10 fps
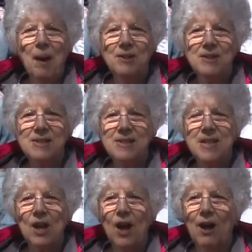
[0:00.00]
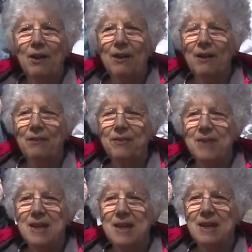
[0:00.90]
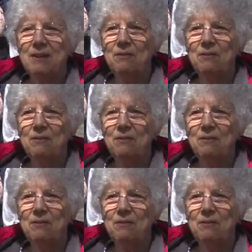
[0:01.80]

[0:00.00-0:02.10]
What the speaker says: we want to see all of the